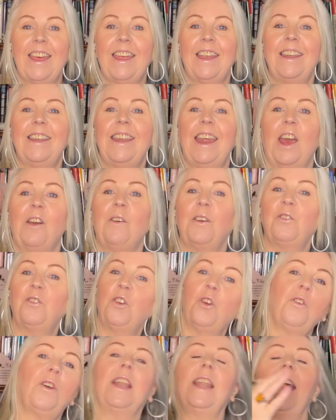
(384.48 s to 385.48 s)
Now, if
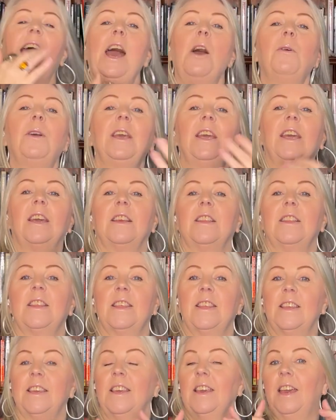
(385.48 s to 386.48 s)
you're allowing
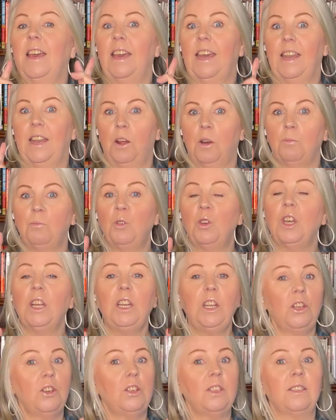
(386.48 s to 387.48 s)
it, and I'm going
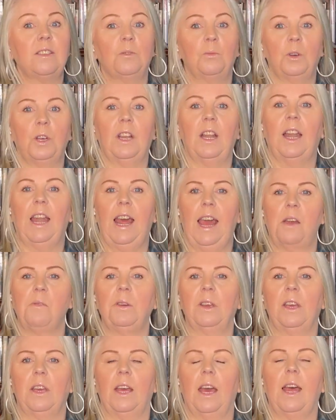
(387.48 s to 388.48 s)
to use the word
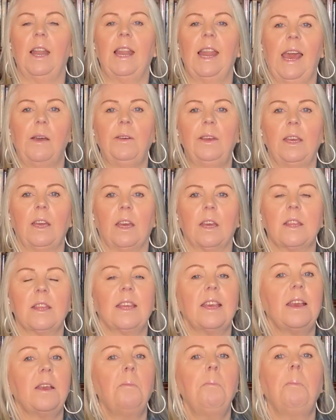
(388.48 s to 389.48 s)
allowing it
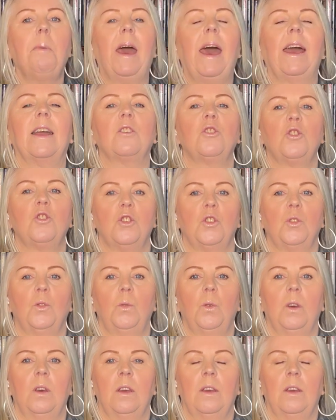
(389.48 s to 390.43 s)
to impact you,